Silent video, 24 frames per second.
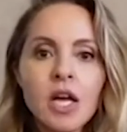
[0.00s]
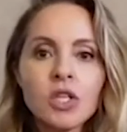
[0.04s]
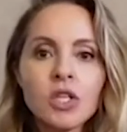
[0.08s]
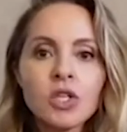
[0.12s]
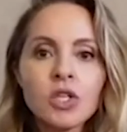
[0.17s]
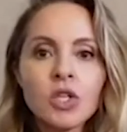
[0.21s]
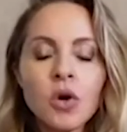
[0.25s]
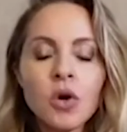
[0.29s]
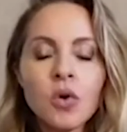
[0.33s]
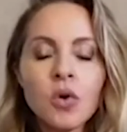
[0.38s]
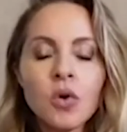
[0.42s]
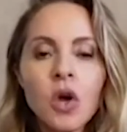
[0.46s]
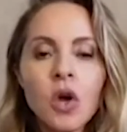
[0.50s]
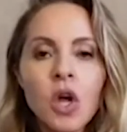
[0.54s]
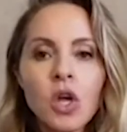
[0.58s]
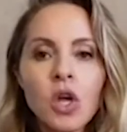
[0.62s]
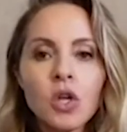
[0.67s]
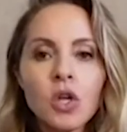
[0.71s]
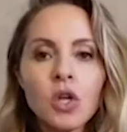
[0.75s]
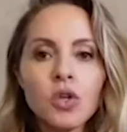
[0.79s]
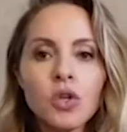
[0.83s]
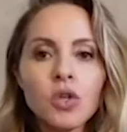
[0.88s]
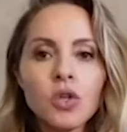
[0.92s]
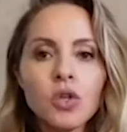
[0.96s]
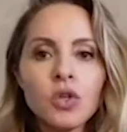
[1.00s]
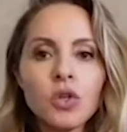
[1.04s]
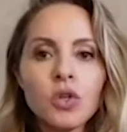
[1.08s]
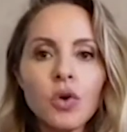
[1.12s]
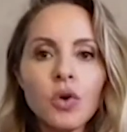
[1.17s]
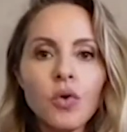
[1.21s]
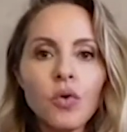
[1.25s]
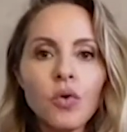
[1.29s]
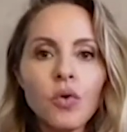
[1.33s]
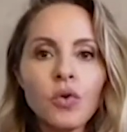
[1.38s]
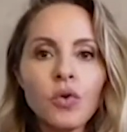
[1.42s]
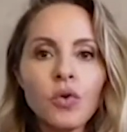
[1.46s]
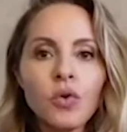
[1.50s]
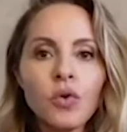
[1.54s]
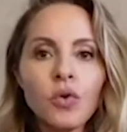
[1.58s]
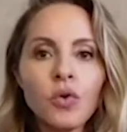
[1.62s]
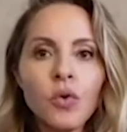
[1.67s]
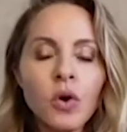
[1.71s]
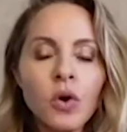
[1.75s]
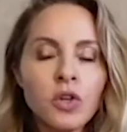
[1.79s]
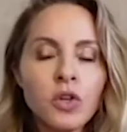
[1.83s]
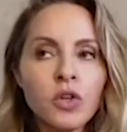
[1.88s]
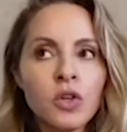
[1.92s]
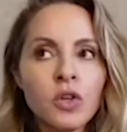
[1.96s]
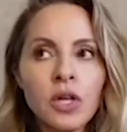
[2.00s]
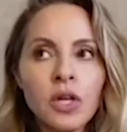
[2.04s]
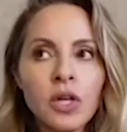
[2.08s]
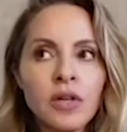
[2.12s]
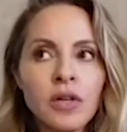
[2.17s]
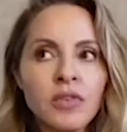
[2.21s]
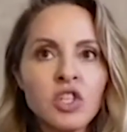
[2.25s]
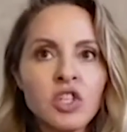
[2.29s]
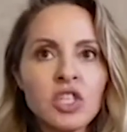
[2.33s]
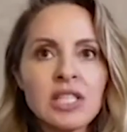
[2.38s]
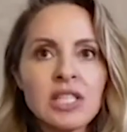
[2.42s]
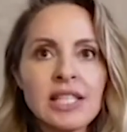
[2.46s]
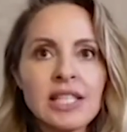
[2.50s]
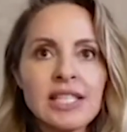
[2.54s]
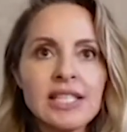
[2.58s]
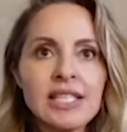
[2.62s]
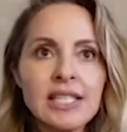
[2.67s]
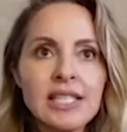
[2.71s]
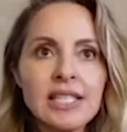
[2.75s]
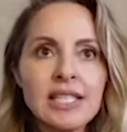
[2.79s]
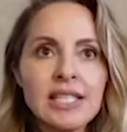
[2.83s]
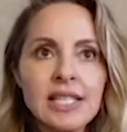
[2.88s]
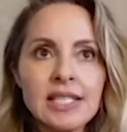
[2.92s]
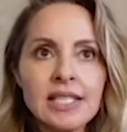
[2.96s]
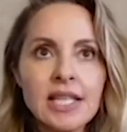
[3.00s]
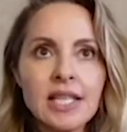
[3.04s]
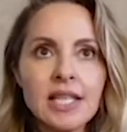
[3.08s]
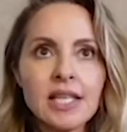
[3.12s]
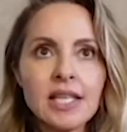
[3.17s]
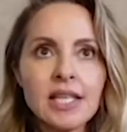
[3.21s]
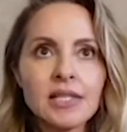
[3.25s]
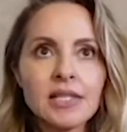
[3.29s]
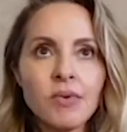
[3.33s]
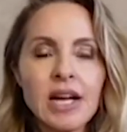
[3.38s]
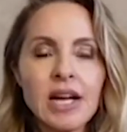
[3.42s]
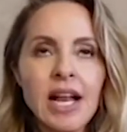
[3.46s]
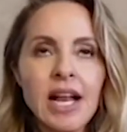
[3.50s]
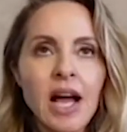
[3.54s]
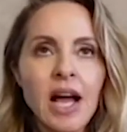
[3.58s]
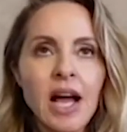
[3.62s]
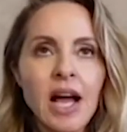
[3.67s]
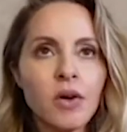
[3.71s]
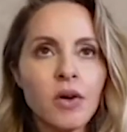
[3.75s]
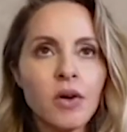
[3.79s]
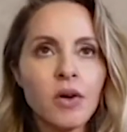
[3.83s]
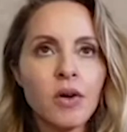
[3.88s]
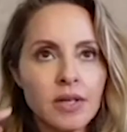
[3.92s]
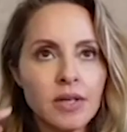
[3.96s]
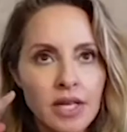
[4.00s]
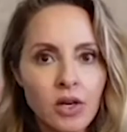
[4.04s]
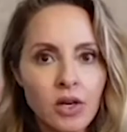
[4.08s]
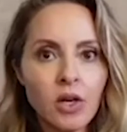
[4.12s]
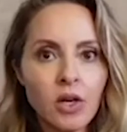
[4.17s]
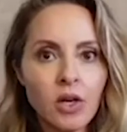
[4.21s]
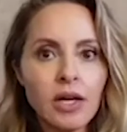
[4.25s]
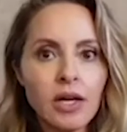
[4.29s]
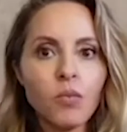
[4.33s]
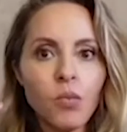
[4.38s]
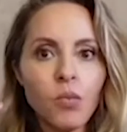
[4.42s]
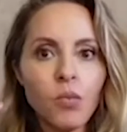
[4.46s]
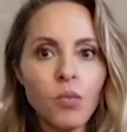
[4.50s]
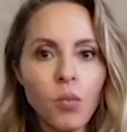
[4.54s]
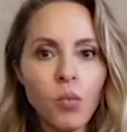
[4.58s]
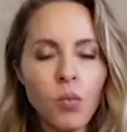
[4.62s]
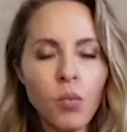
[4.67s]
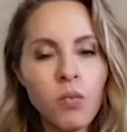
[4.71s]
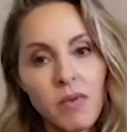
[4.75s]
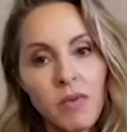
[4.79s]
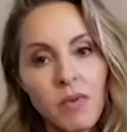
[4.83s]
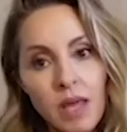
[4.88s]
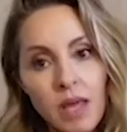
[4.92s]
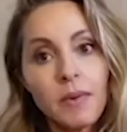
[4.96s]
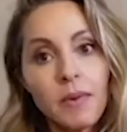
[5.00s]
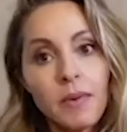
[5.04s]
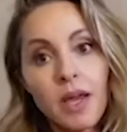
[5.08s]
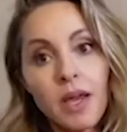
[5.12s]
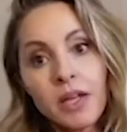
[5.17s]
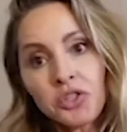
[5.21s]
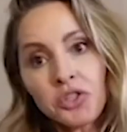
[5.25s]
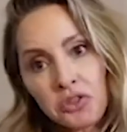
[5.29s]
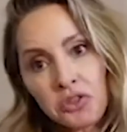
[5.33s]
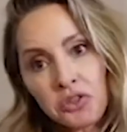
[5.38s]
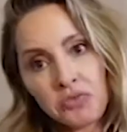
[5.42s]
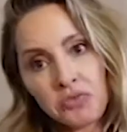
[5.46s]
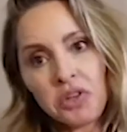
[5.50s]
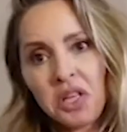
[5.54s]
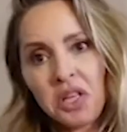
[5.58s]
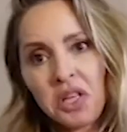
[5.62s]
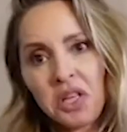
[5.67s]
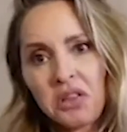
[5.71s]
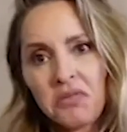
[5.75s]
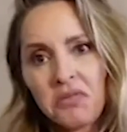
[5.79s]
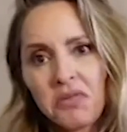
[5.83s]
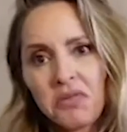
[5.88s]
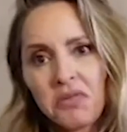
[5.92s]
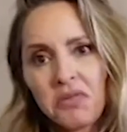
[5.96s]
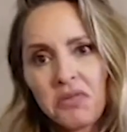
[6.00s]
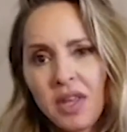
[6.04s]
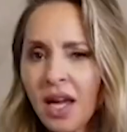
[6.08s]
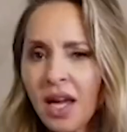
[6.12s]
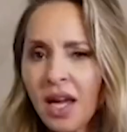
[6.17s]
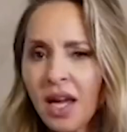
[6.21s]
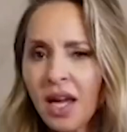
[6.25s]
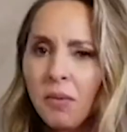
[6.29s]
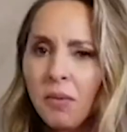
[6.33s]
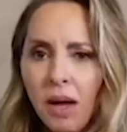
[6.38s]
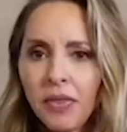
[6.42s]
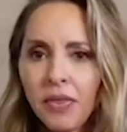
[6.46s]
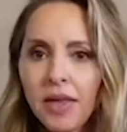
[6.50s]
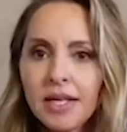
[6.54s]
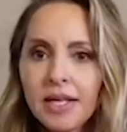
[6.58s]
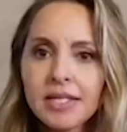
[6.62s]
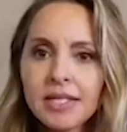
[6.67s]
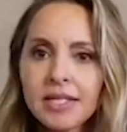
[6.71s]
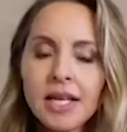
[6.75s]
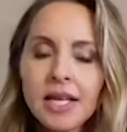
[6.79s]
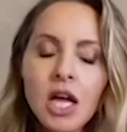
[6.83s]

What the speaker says: So or you're even just listening to this right now and hearing, maybe I should really think about this.